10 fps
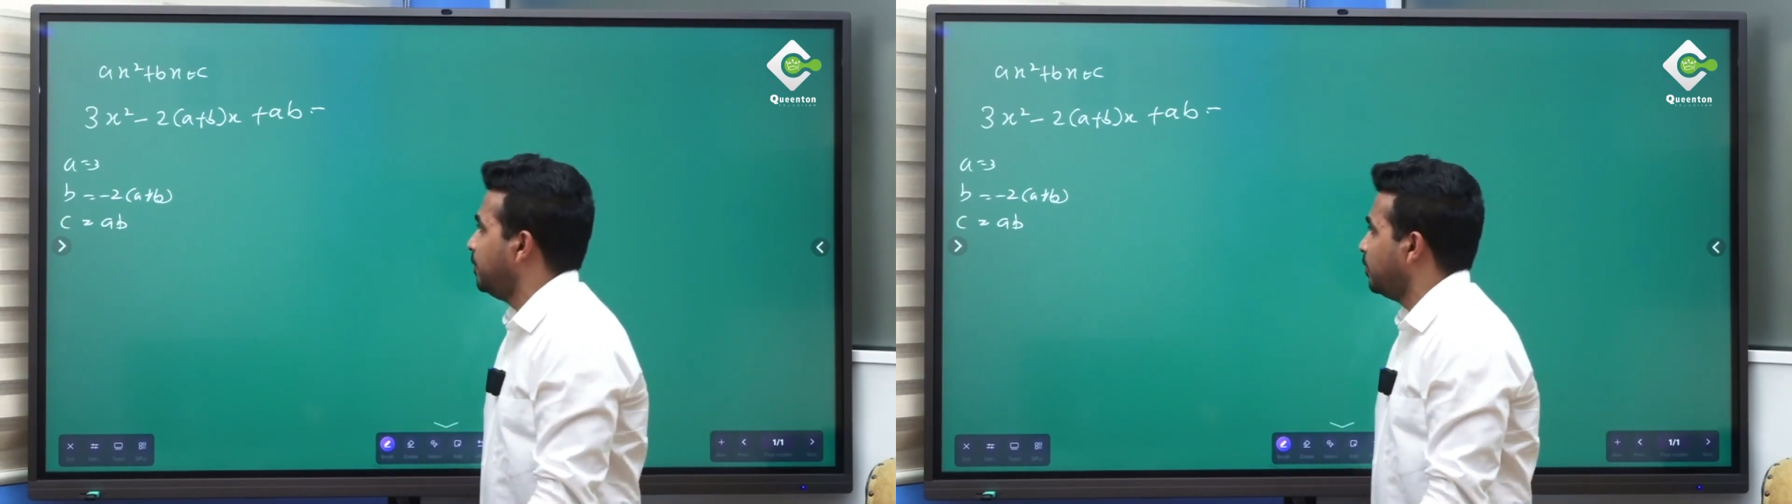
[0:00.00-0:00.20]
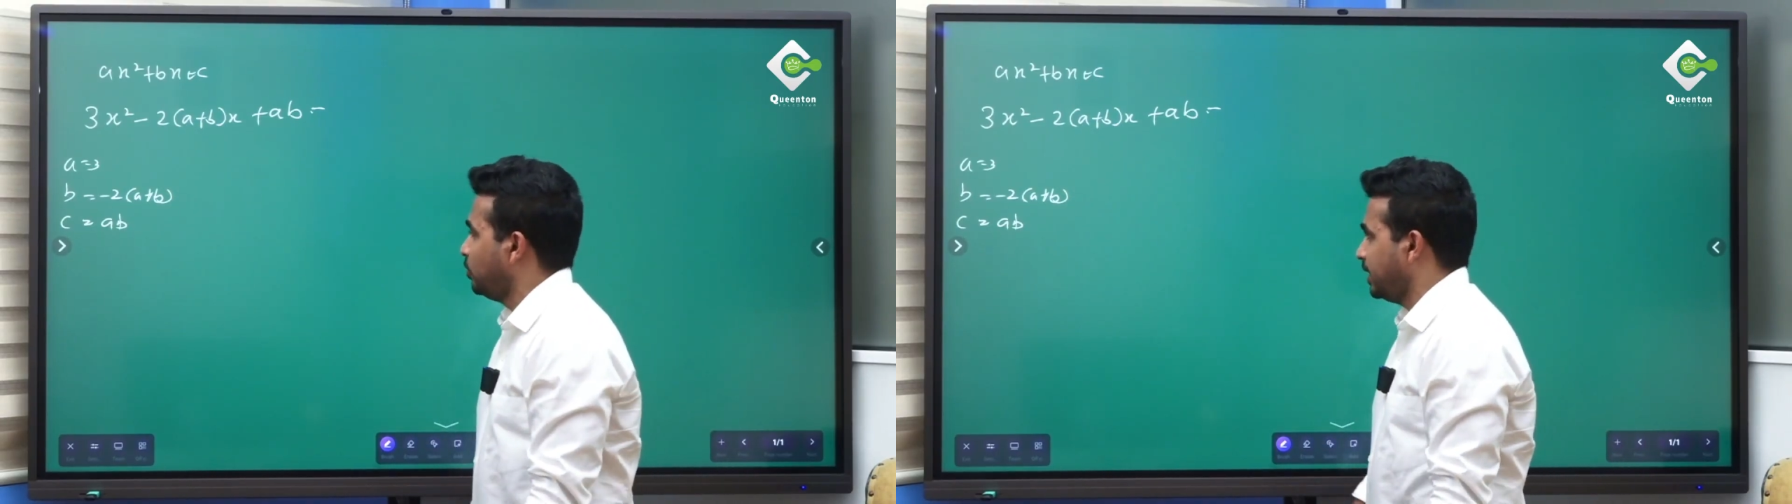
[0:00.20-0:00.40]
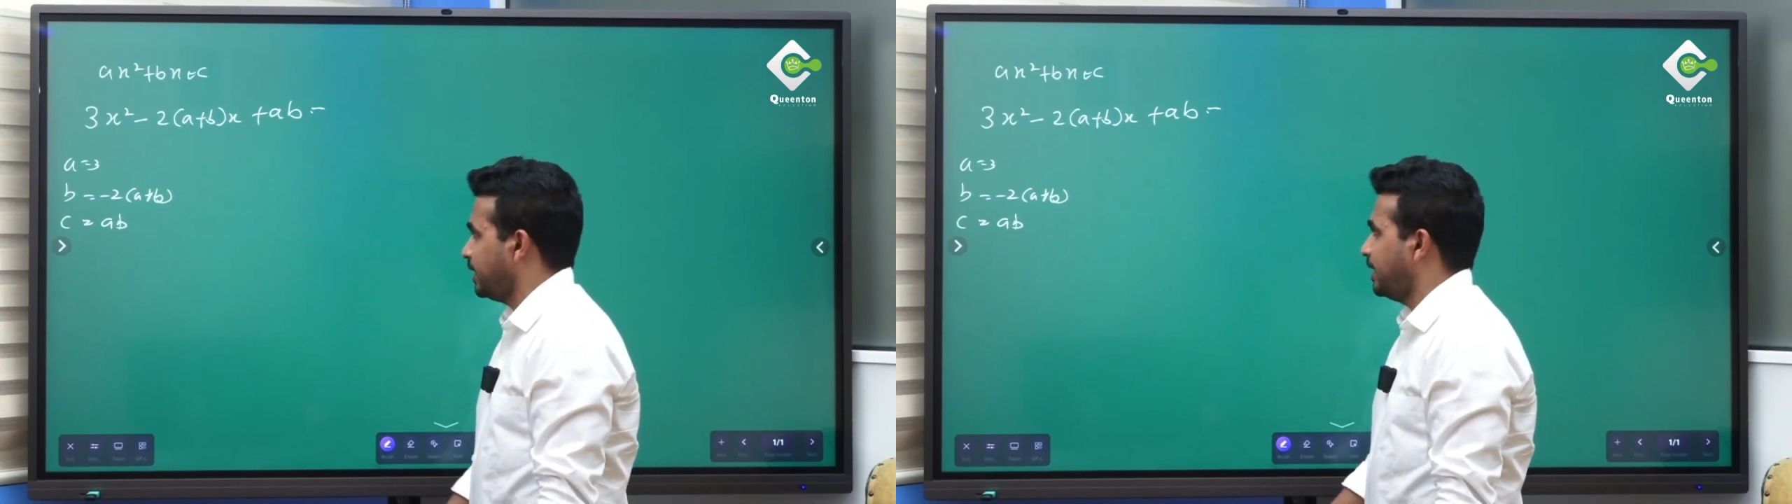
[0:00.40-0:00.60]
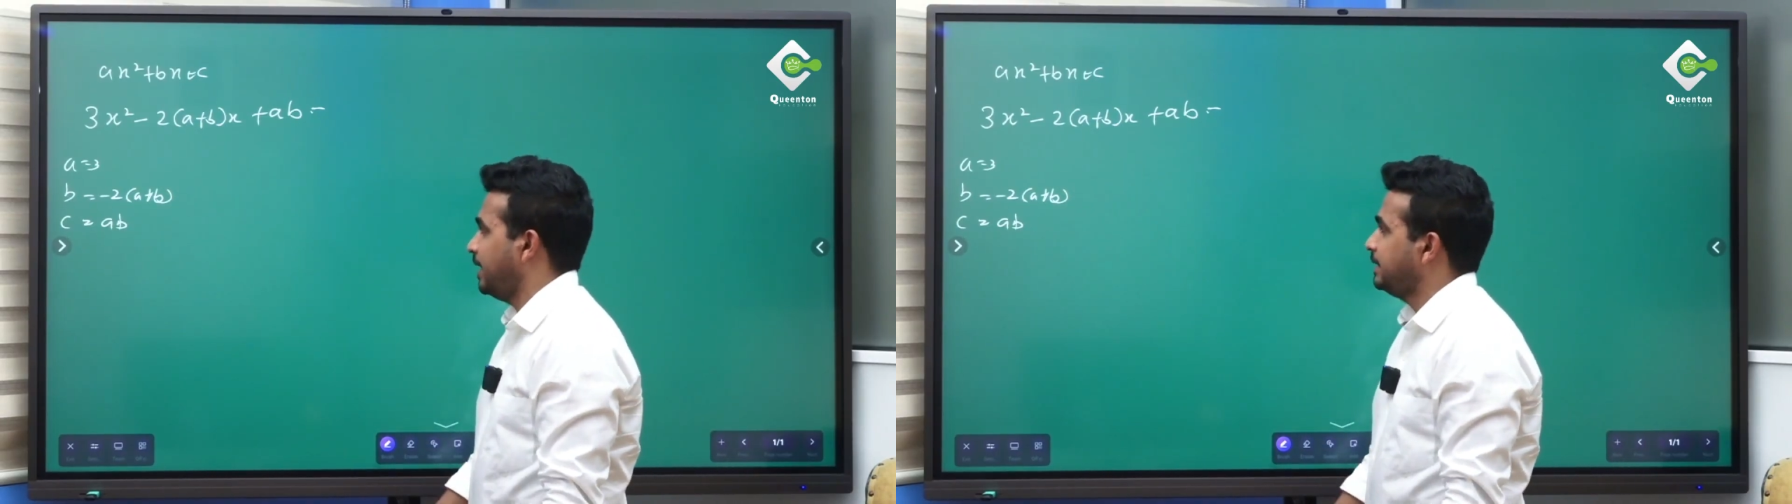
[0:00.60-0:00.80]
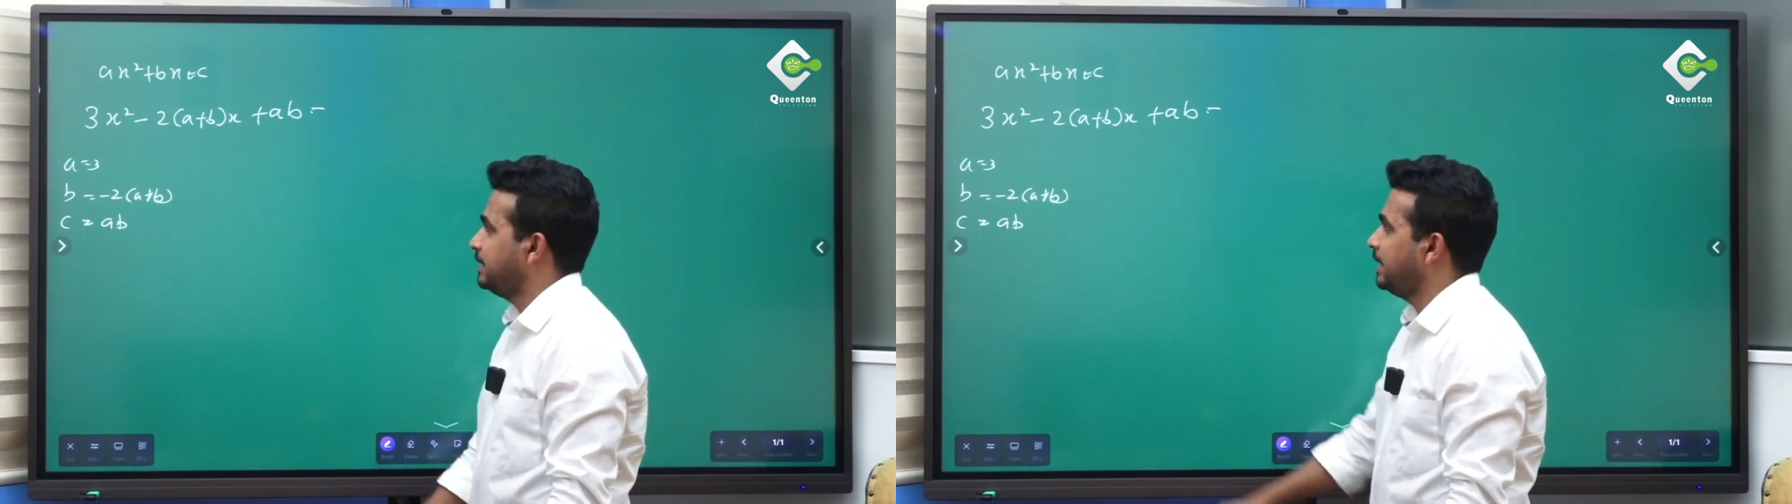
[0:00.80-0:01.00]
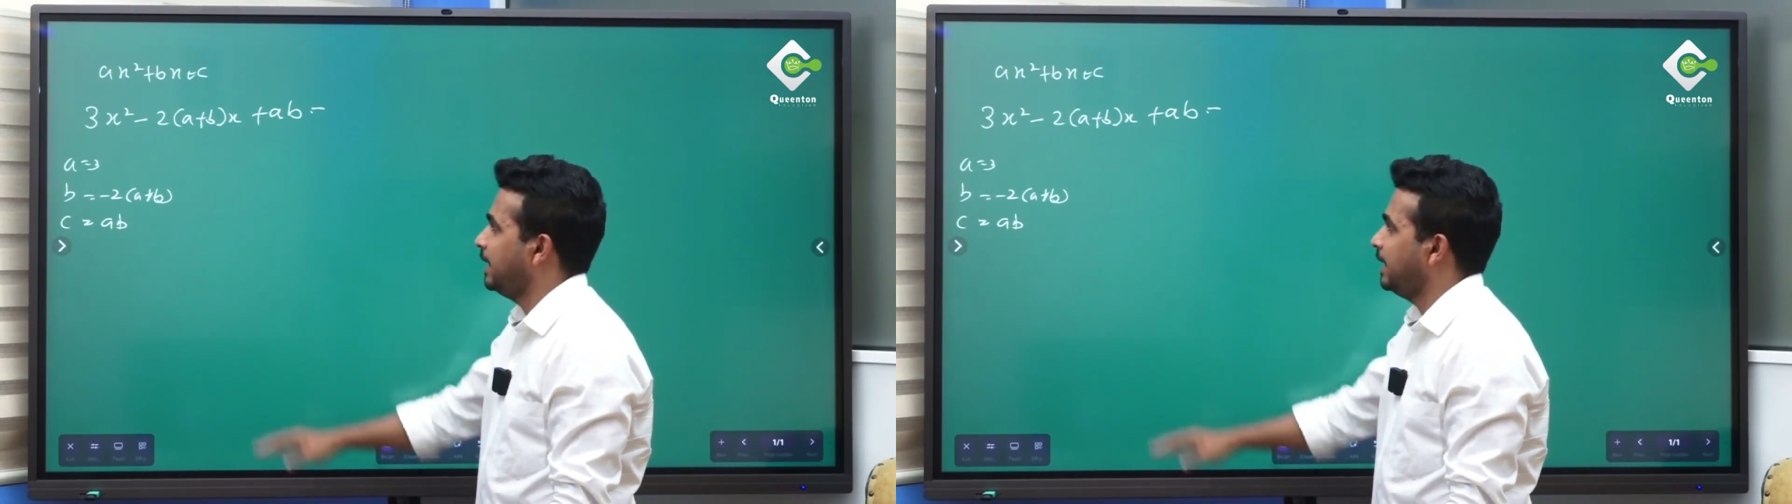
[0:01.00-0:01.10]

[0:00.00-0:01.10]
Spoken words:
logic is